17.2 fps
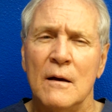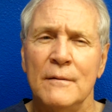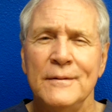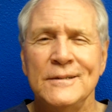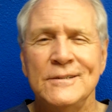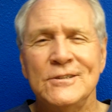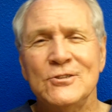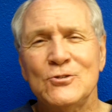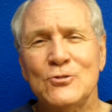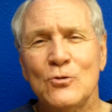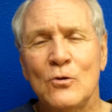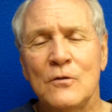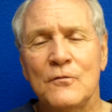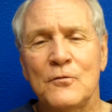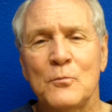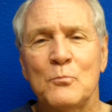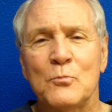This is sort
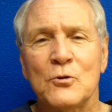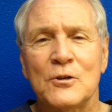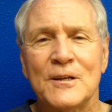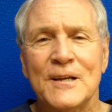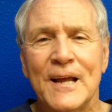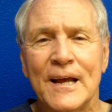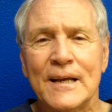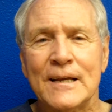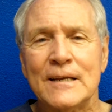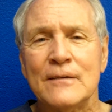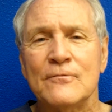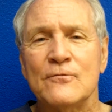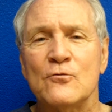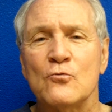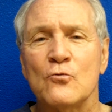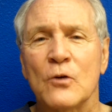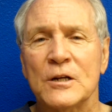of a
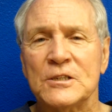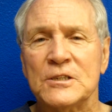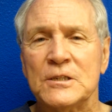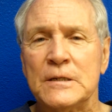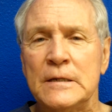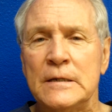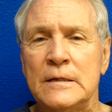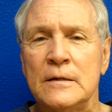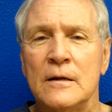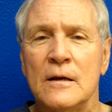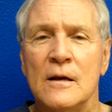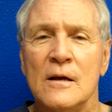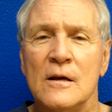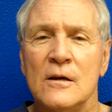protective dressing,